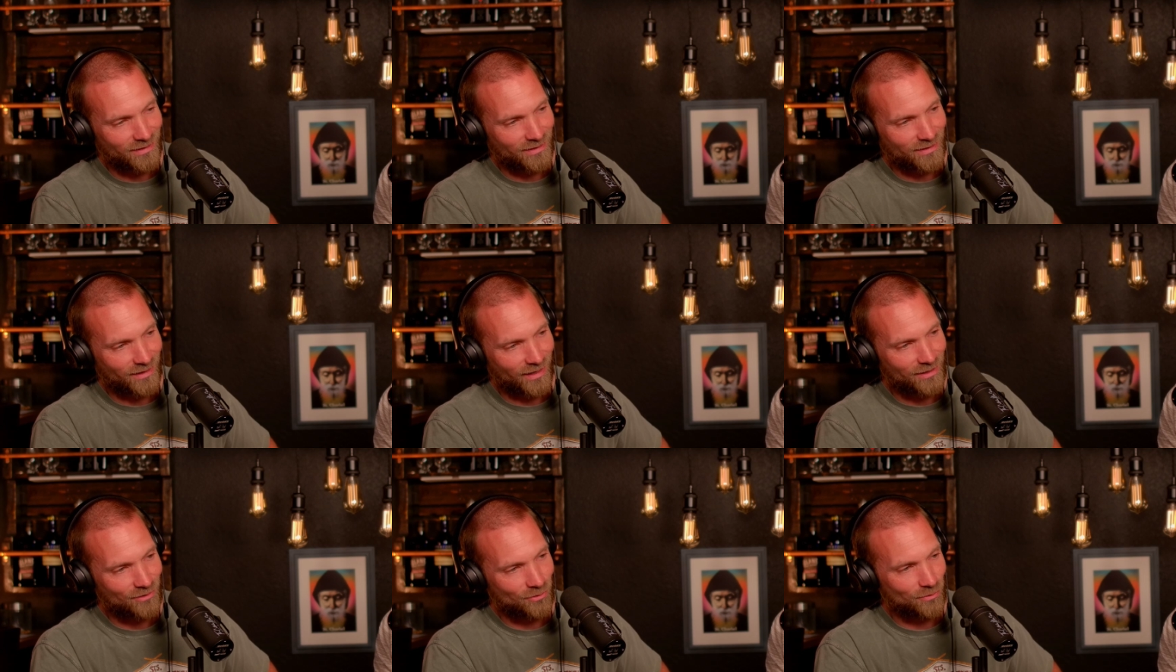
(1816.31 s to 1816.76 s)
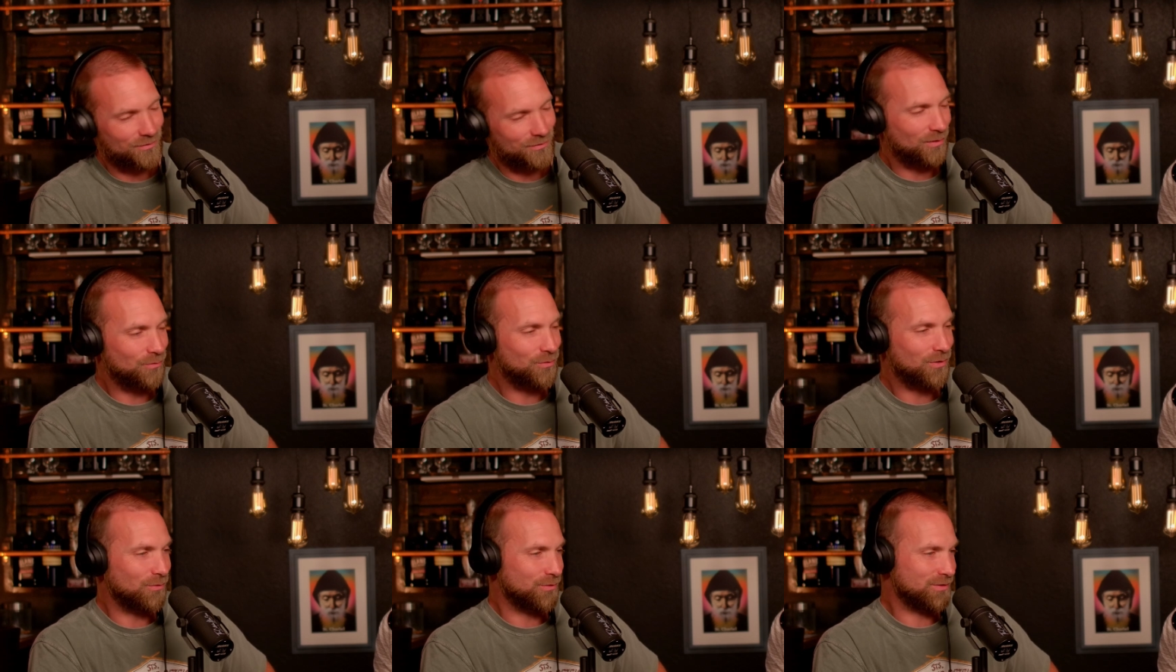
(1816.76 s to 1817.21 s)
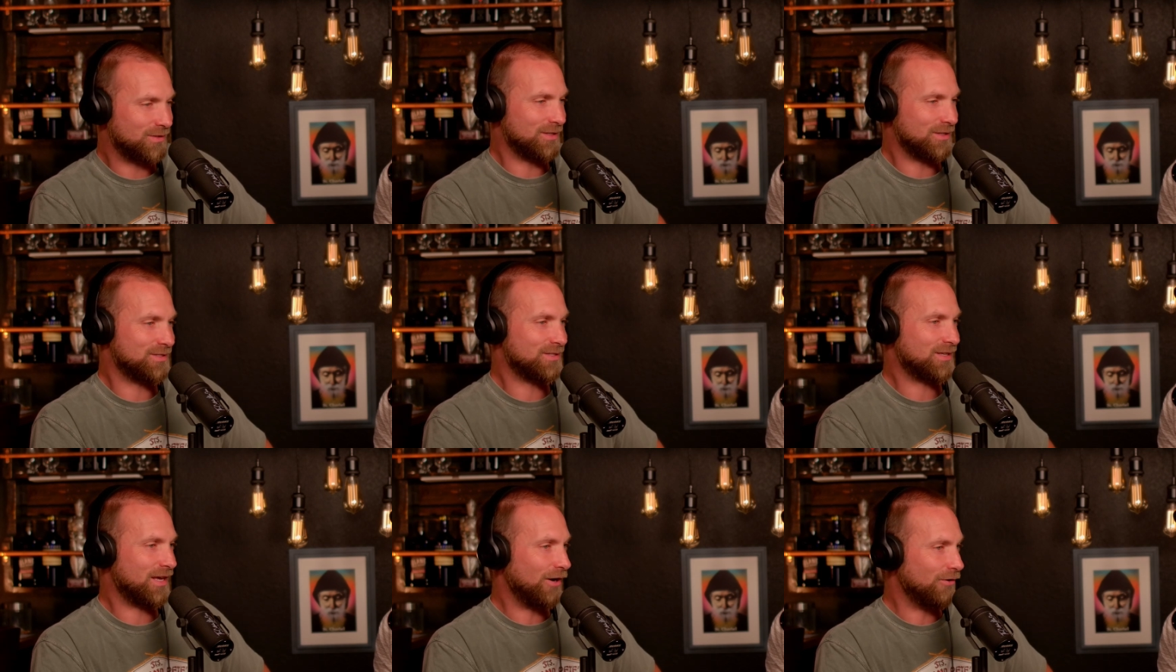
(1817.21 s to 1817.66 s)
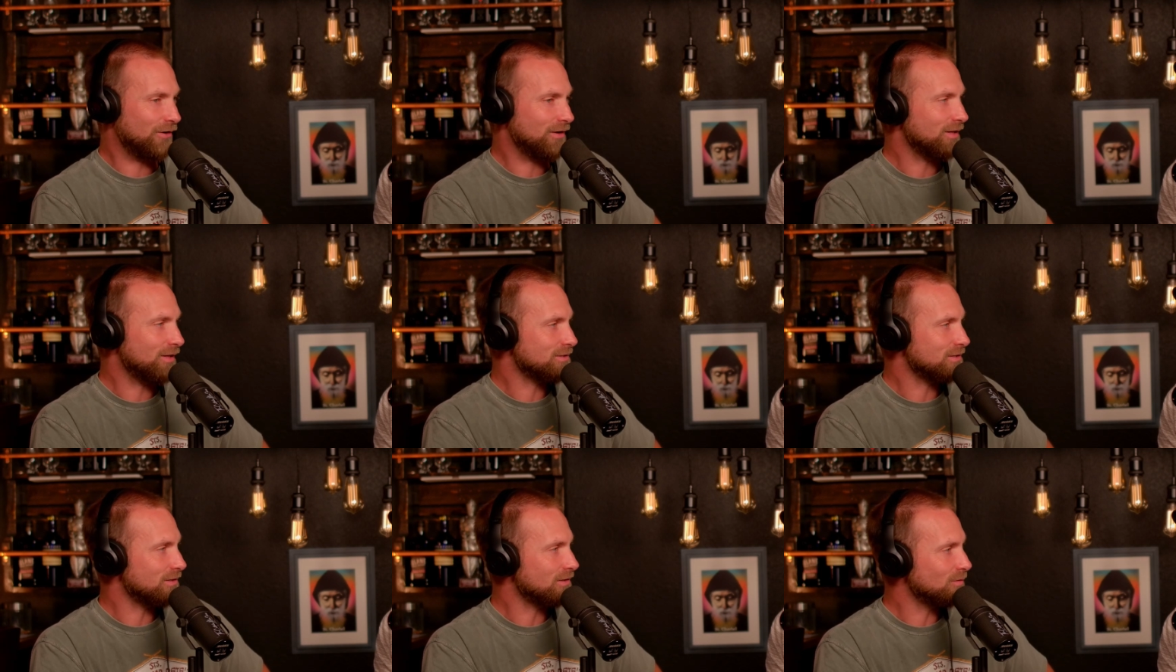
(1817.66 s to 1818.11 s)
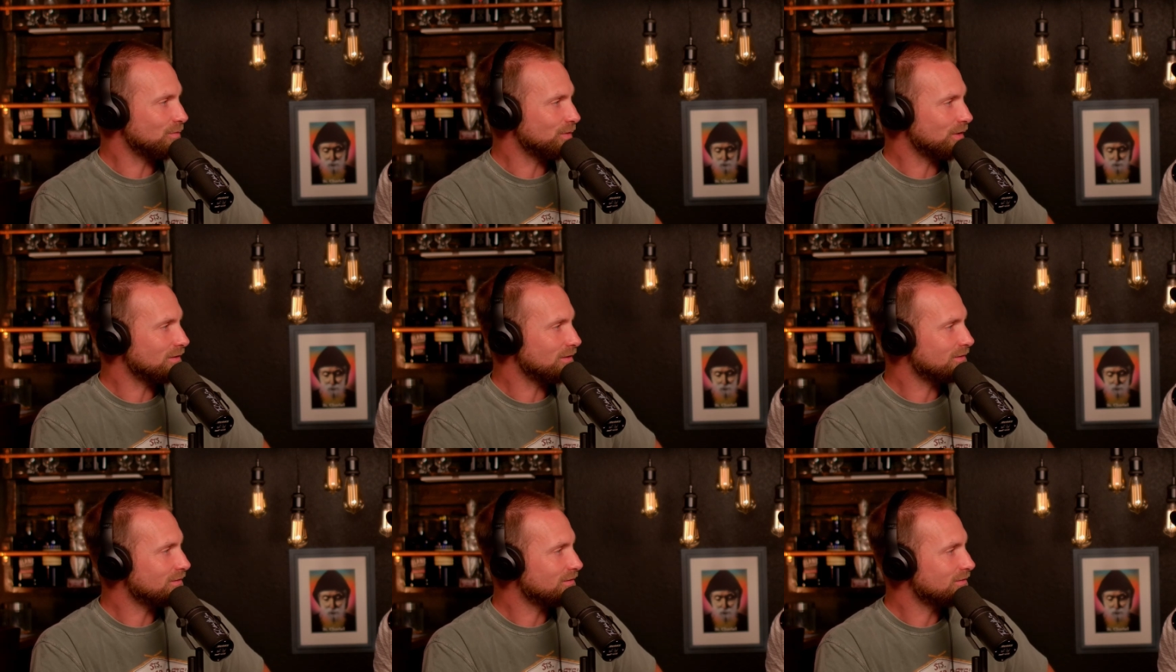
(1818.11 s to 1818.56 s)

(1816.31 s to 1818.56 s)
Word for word: I don't know if I would not want to say scary. That's a little bit